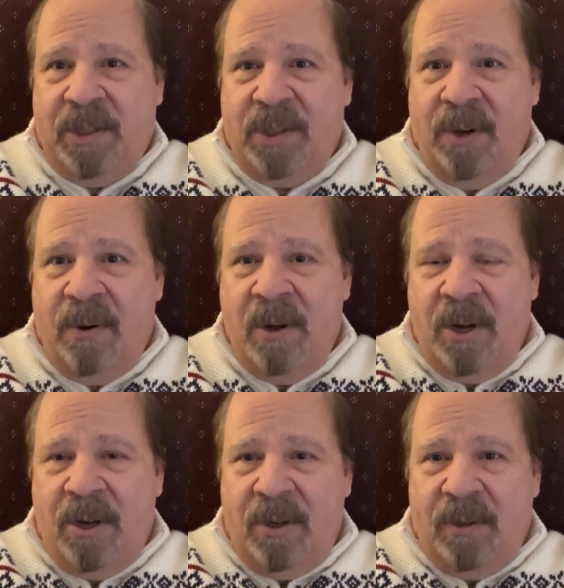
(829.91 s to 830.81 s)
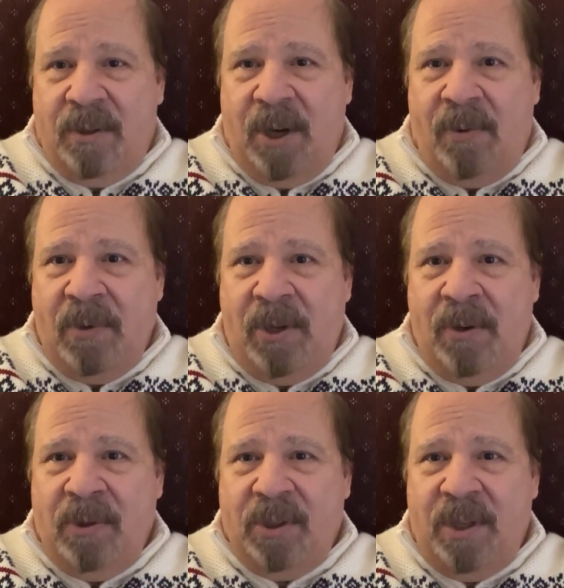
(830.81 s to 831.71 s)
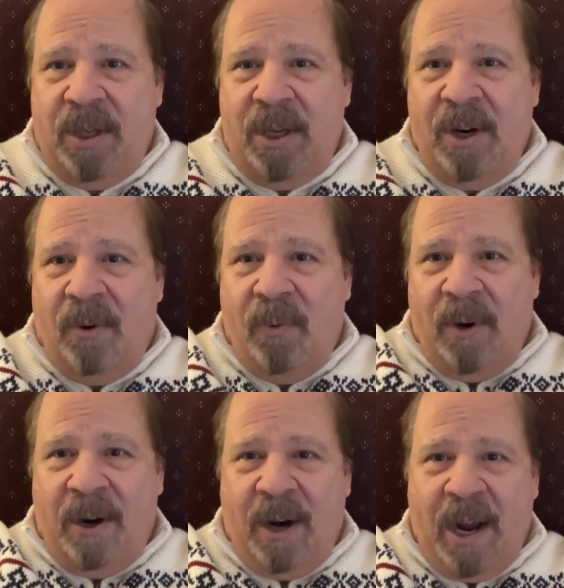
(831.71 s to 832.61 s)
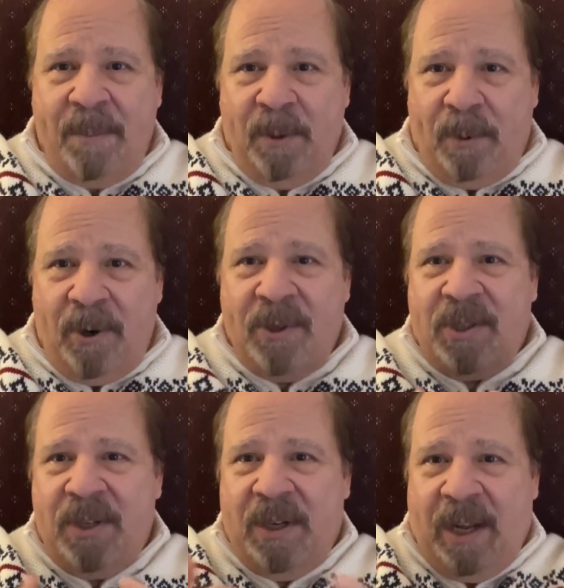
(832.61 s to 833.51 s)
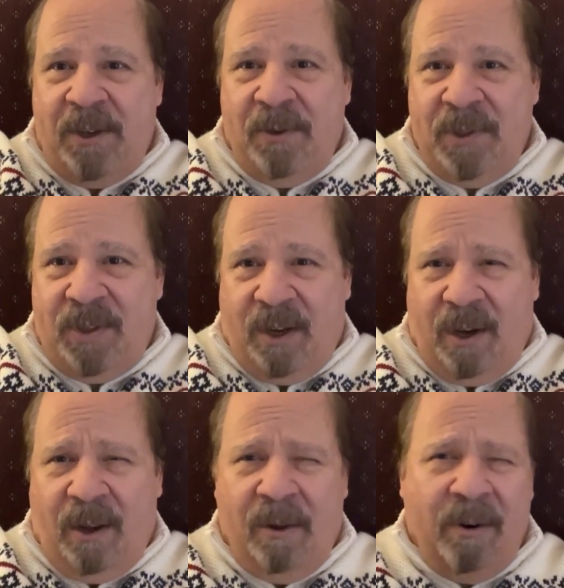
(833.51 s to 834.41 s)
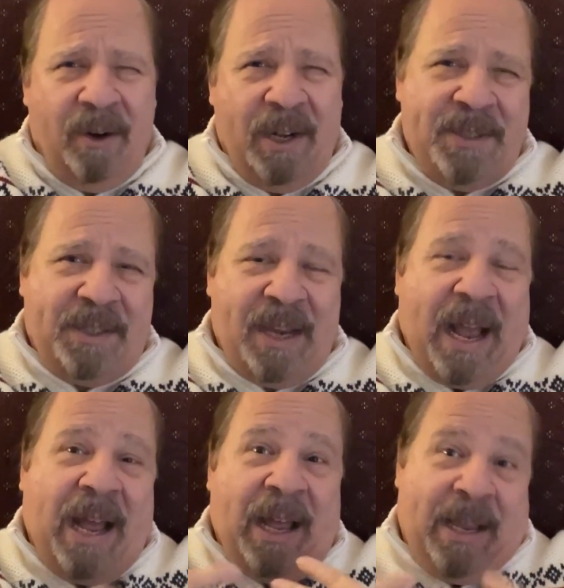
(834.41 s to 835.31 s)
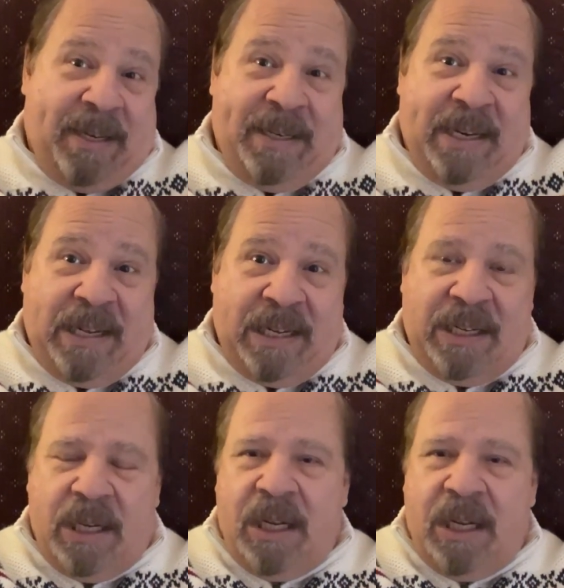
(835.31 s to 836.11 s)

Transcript: So don't use, where I'm a person, I use the color and I say, I did it.